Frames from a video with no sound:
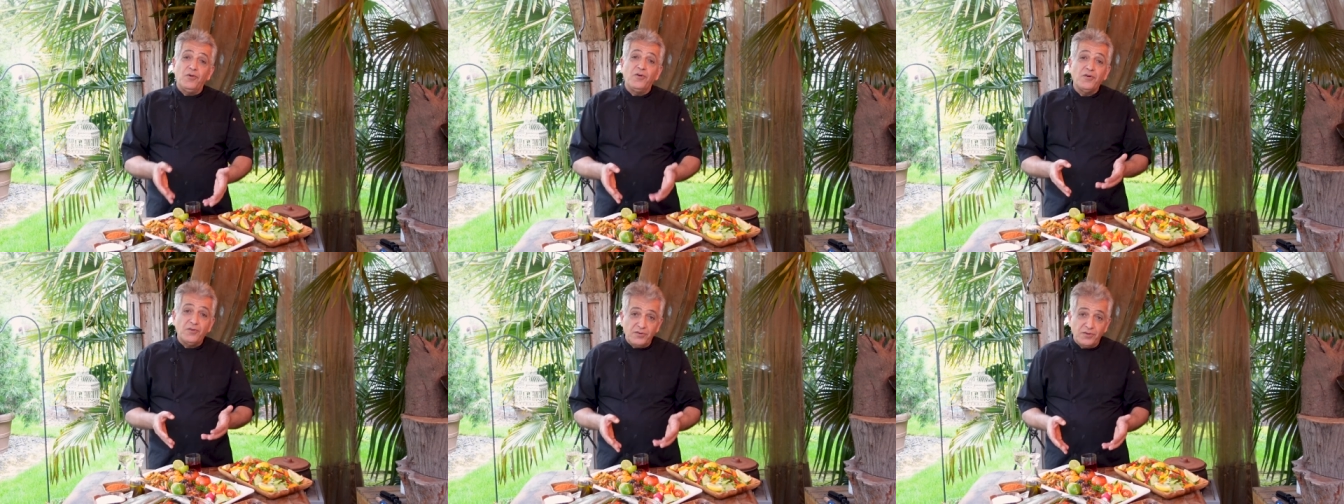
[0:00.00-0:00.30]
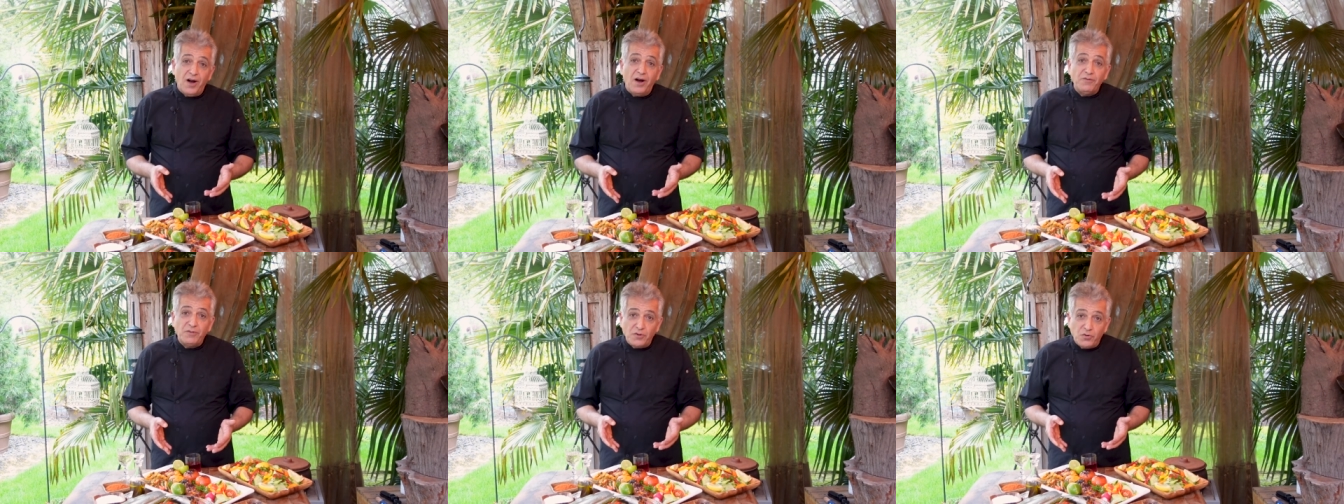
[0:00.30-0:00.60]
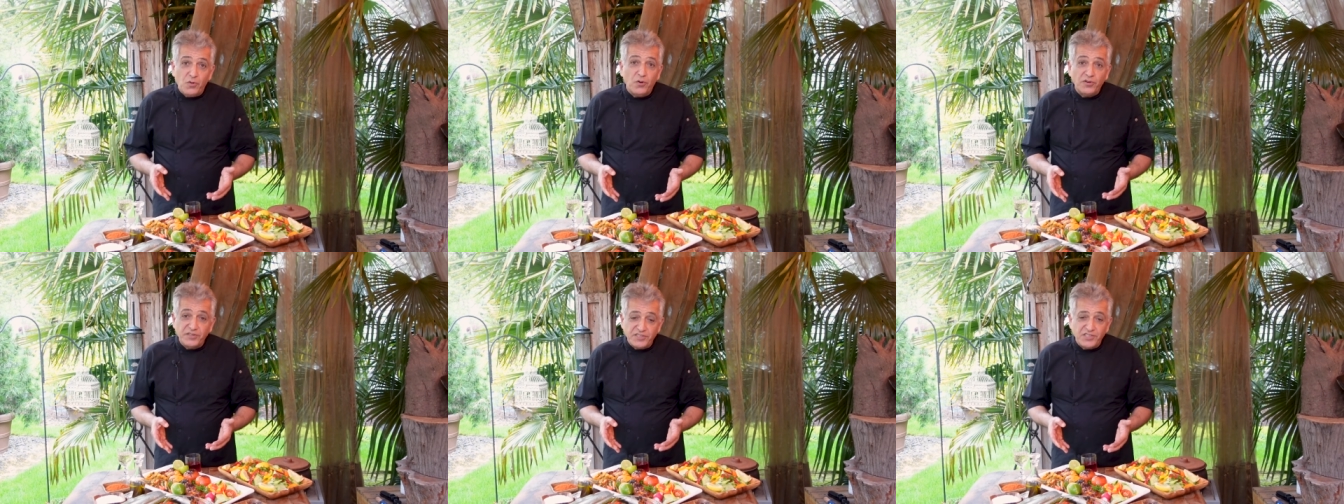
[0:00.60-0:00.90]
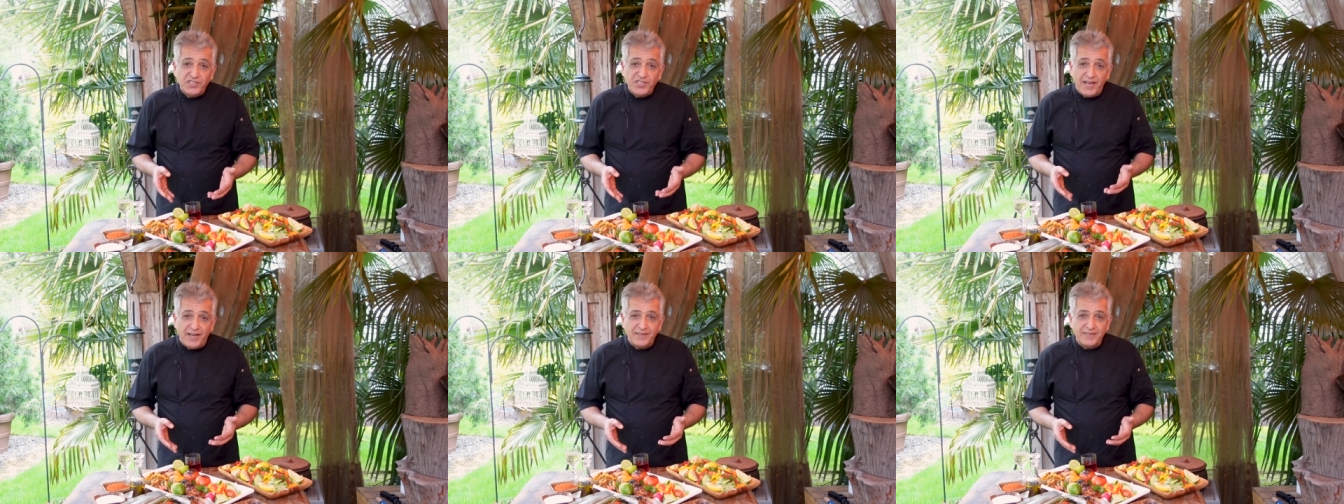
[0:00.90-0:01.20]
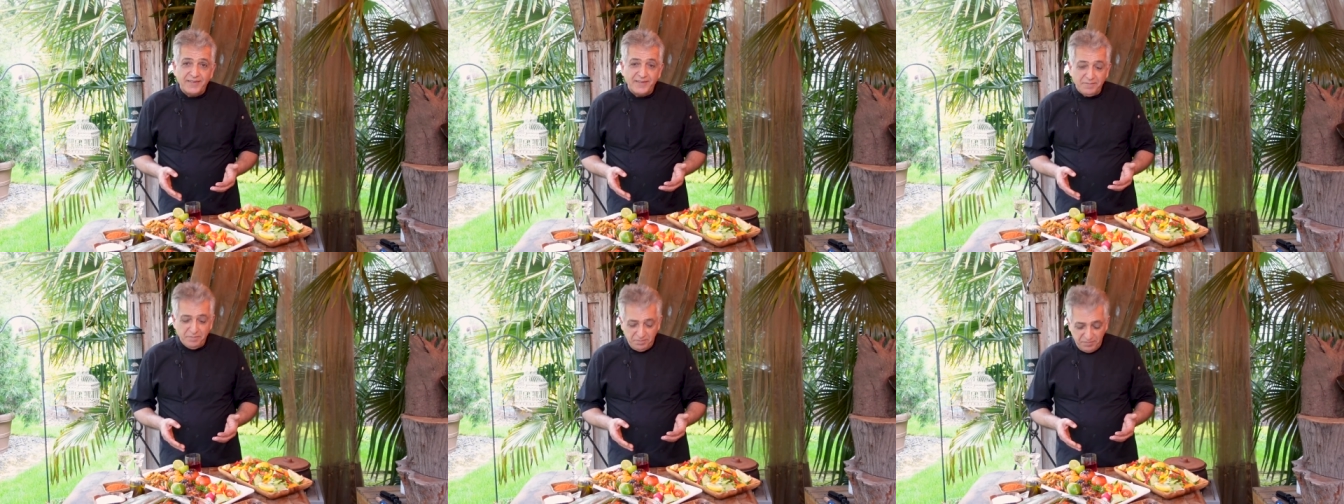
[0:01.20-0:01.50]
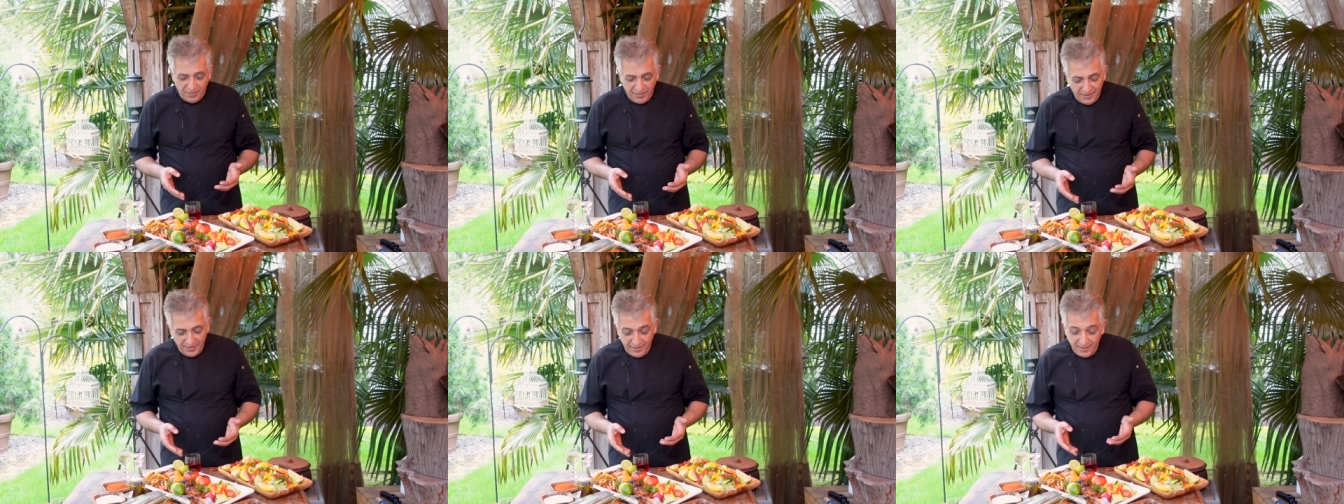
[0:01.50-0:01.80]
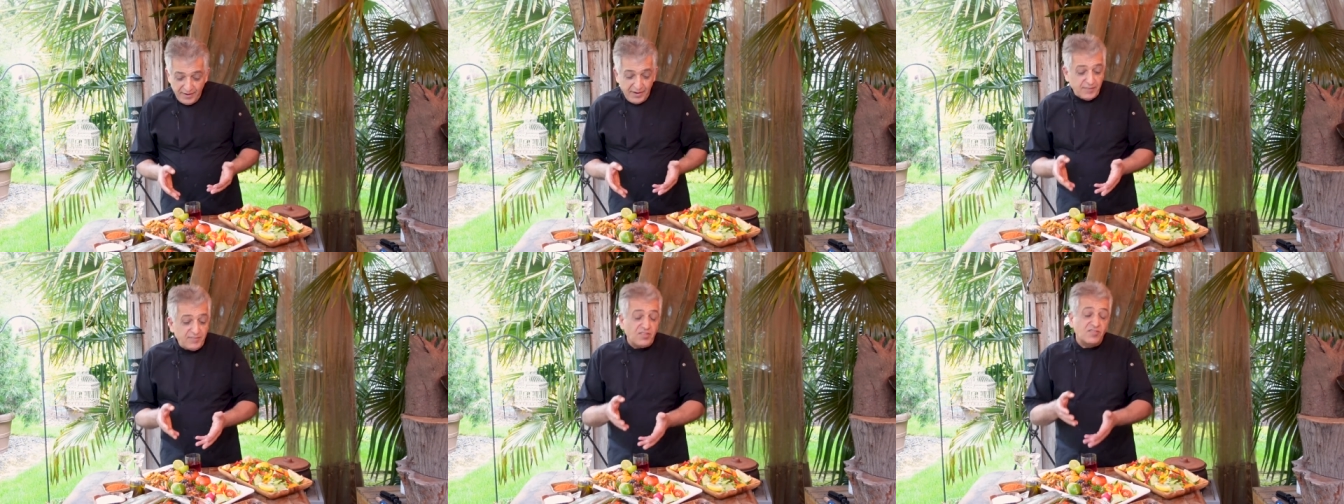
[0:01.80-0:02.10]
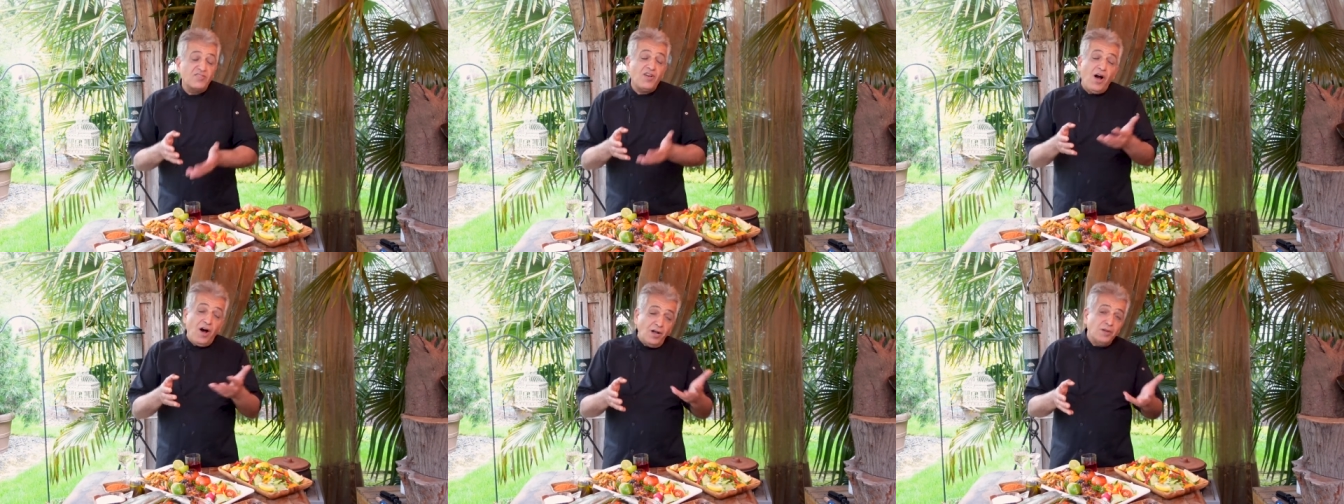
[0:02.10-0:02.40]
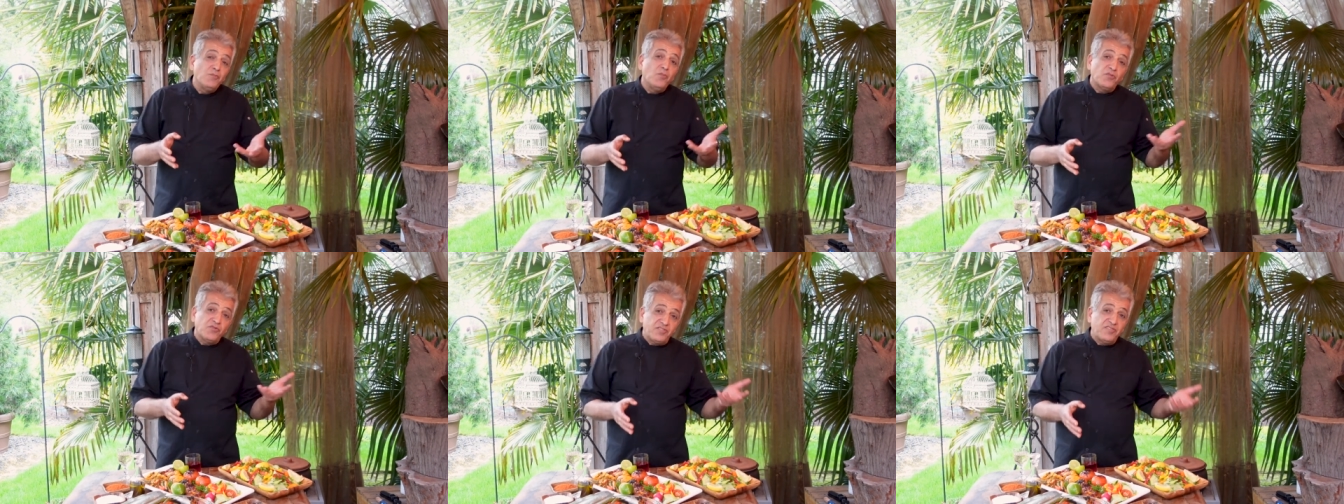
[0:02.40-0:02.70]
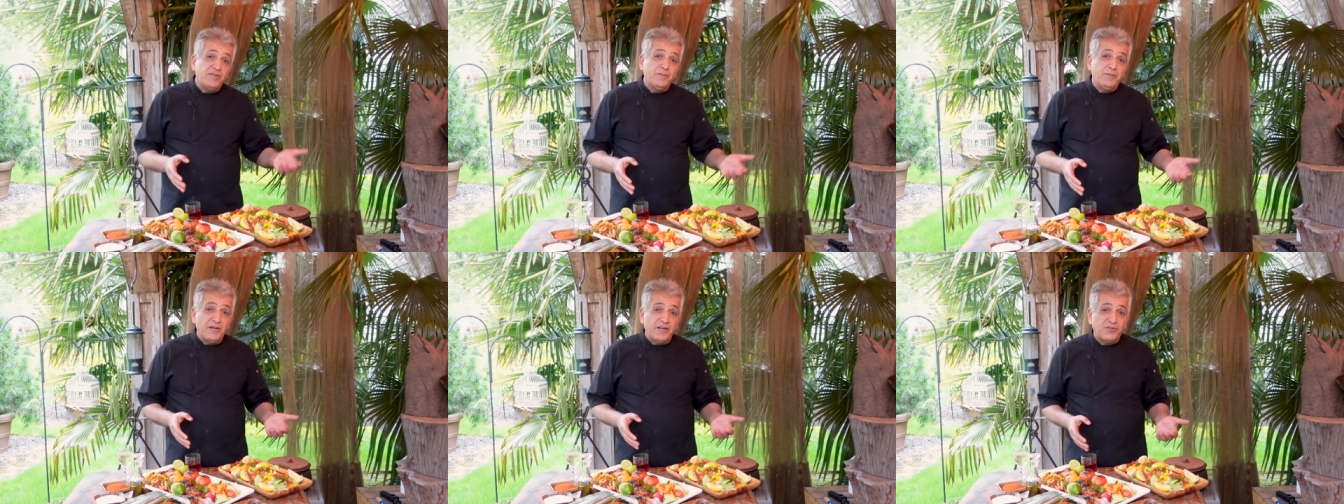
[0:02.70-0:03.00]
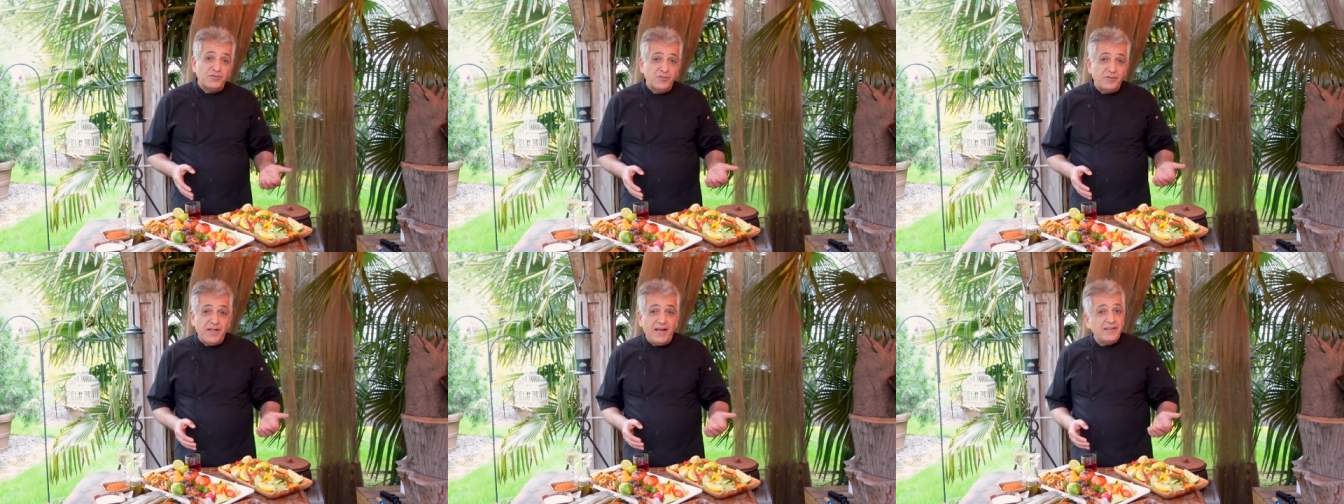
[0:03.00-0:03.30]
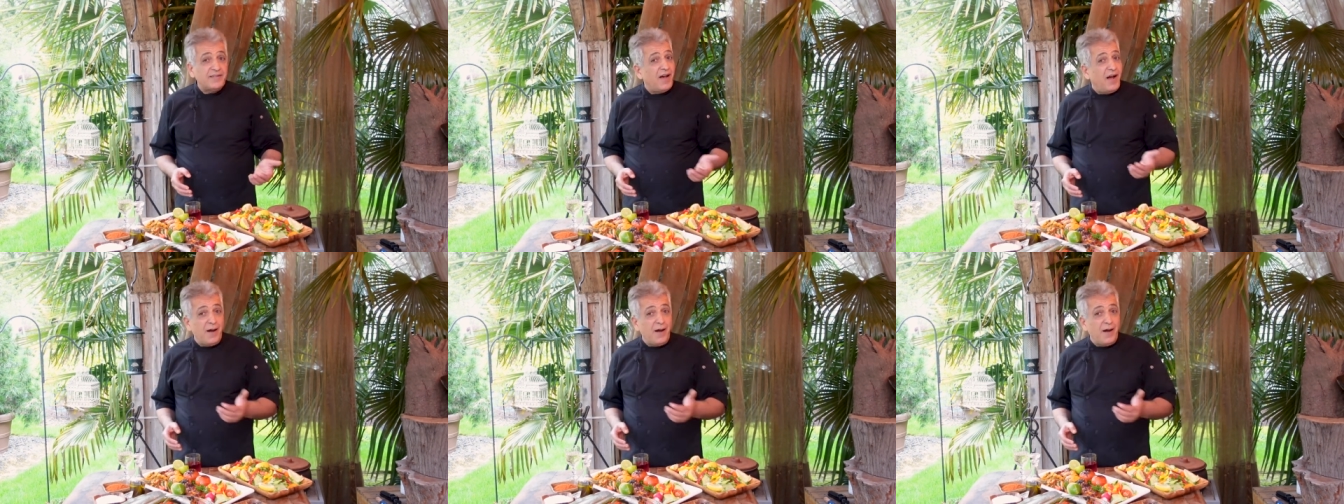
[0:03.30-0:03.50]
or our Cornish hen. It is almost similar to that.